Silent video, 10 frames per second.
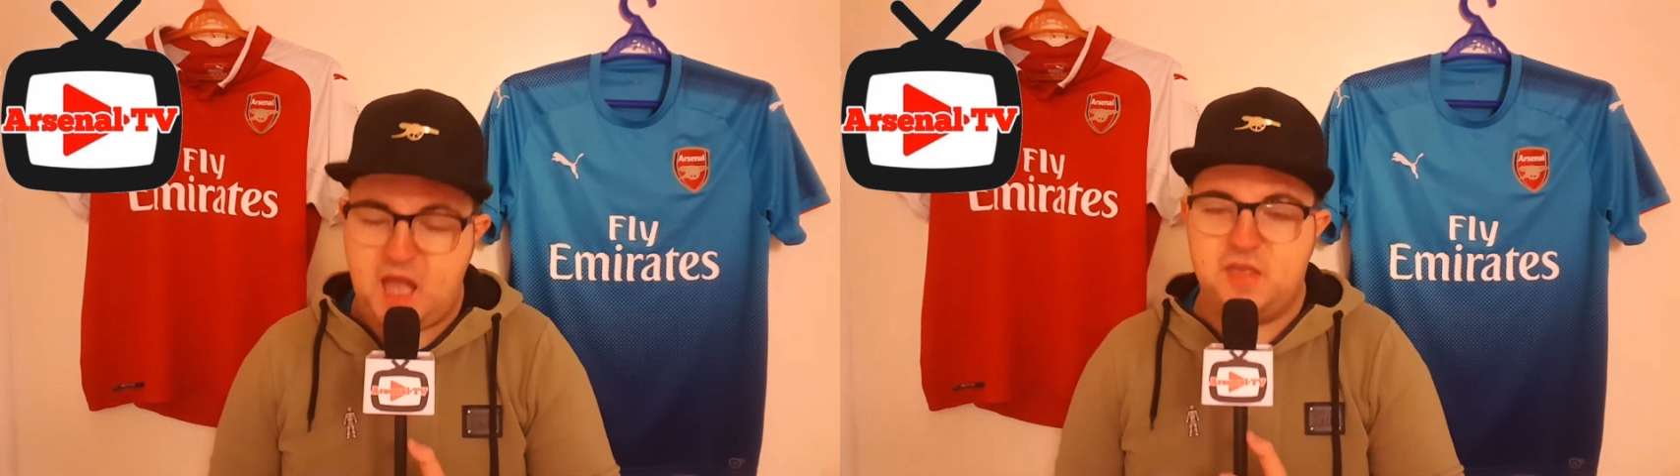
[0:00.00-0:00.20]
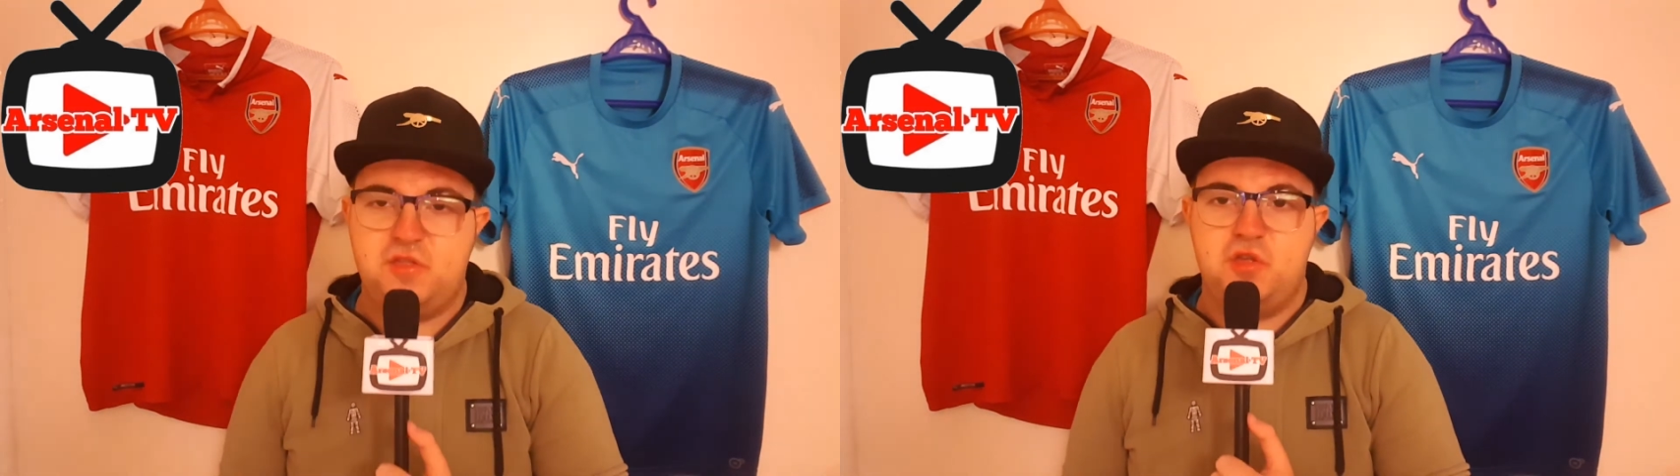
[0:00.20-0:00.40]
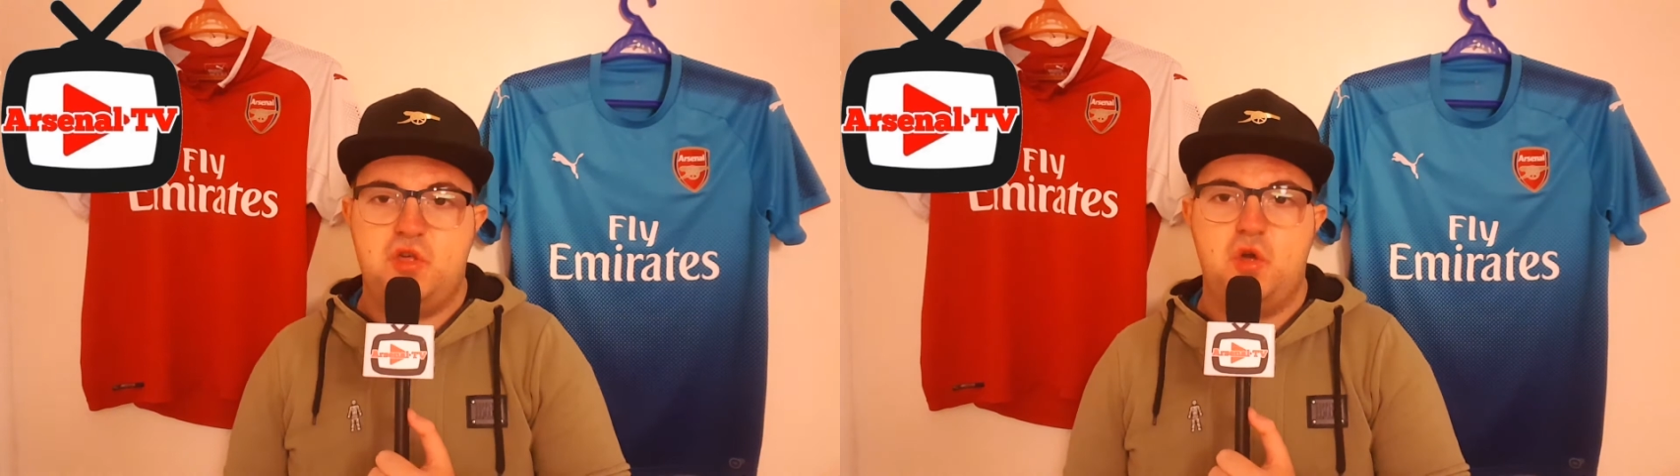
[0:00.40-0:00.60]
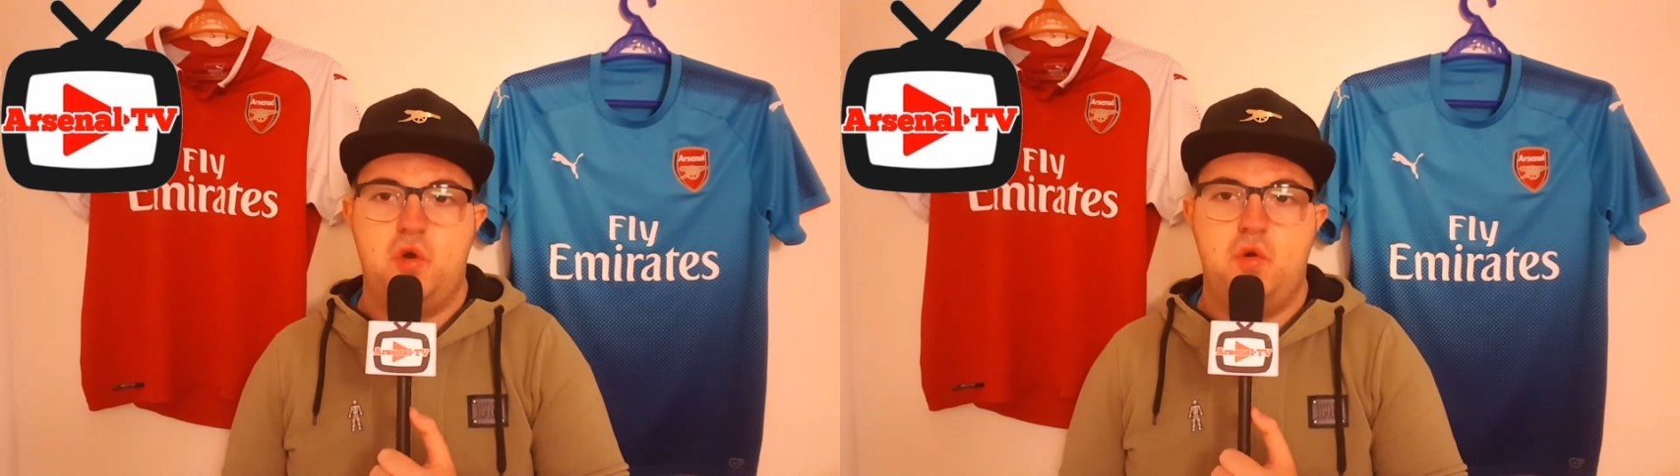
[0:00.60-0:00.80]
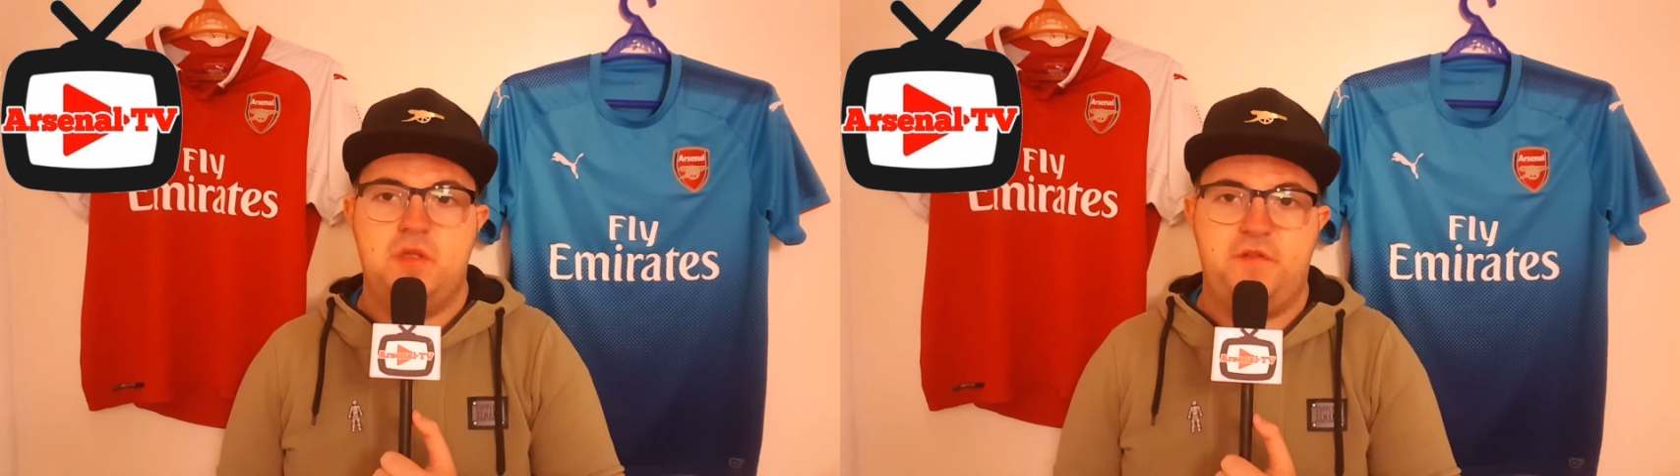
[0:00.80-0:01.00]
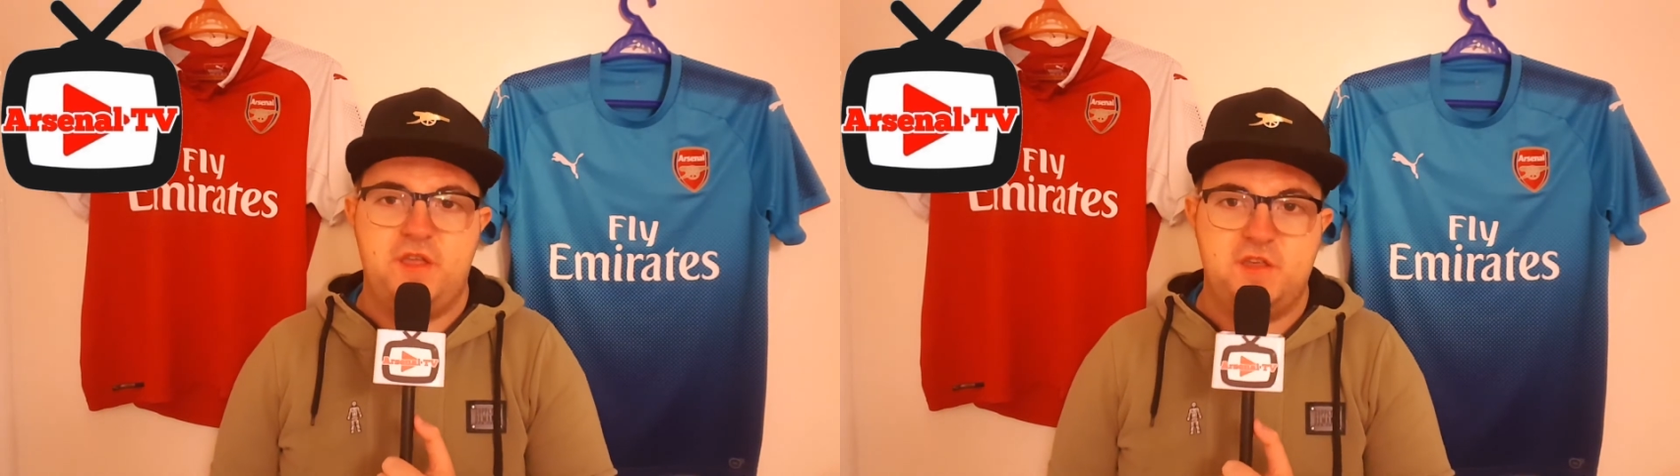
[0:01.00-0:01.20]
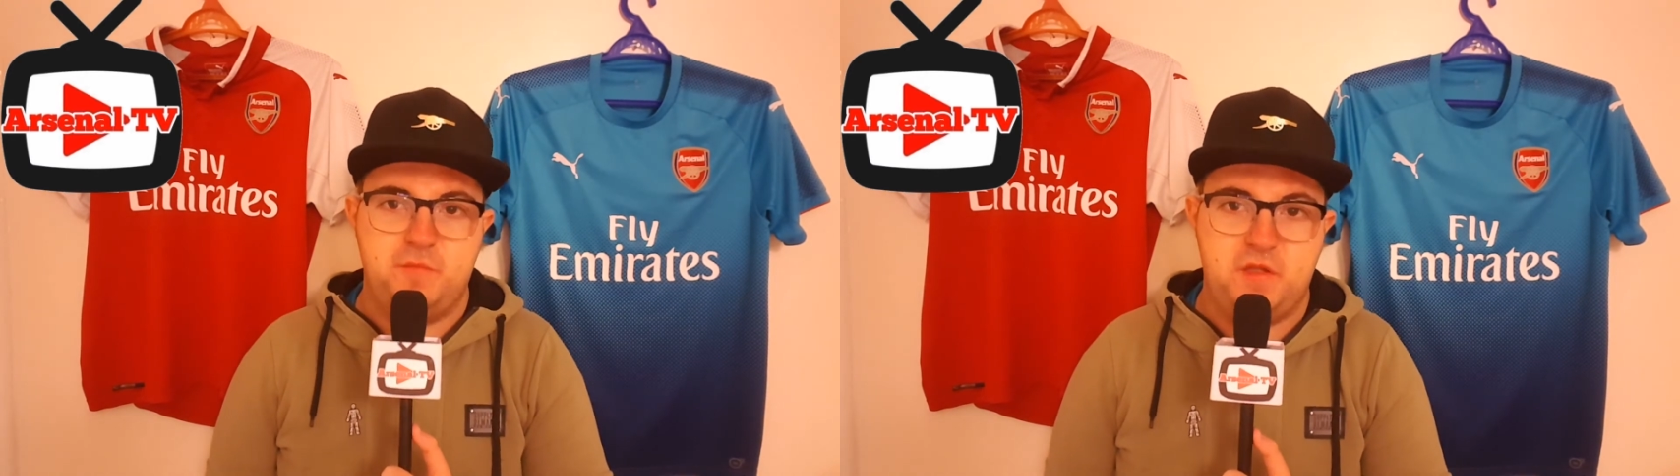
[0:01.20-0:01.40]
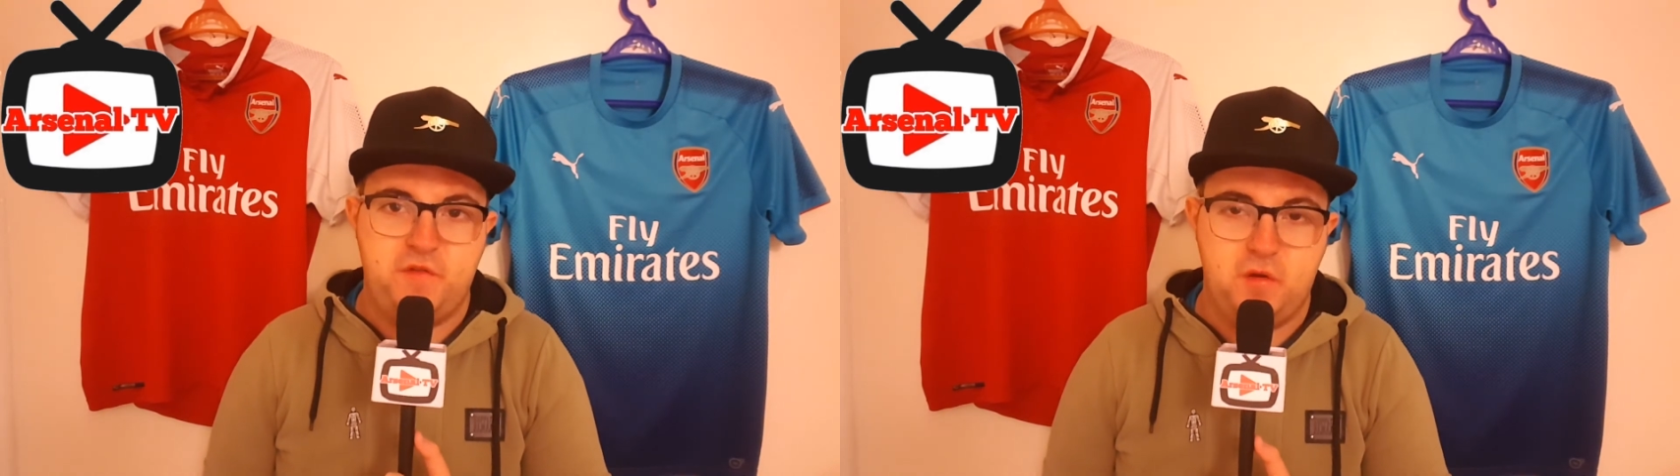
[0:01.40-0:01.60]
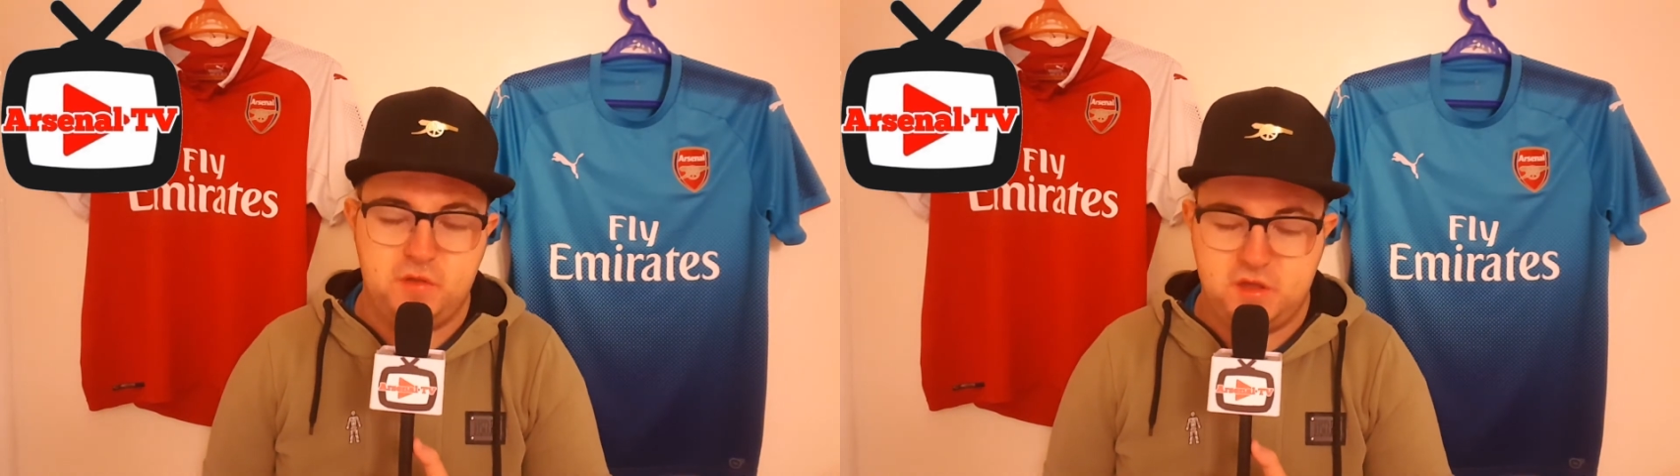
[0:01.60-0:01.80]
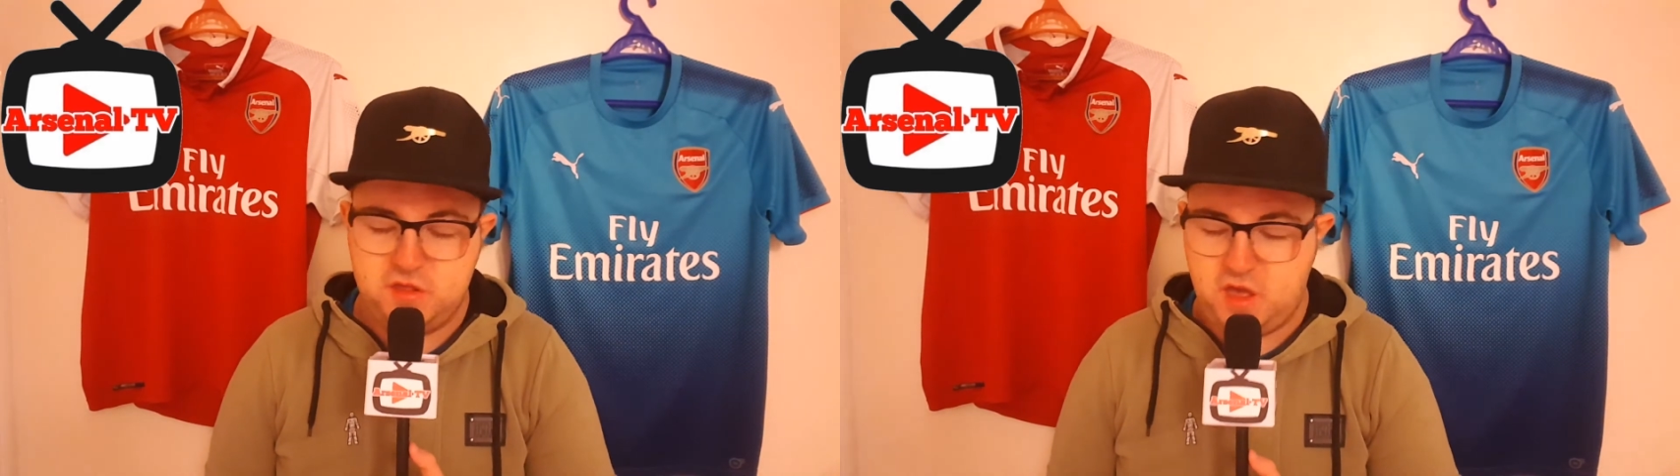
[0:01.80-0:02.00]
as the two defensive
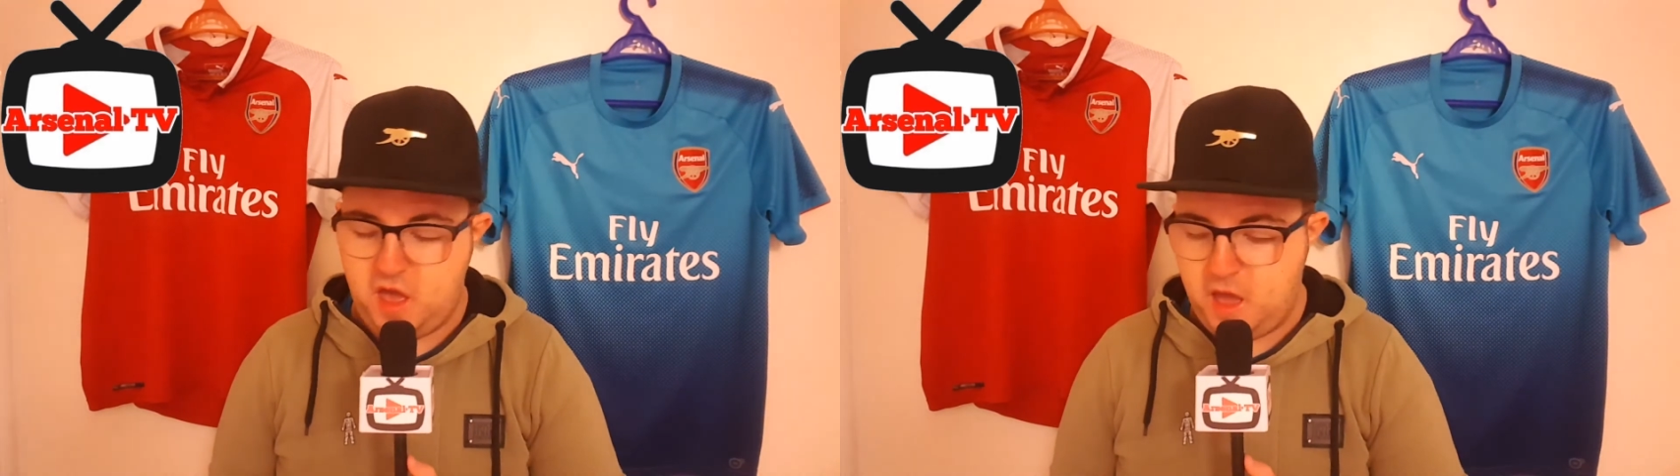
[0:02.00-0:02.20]
midfielders,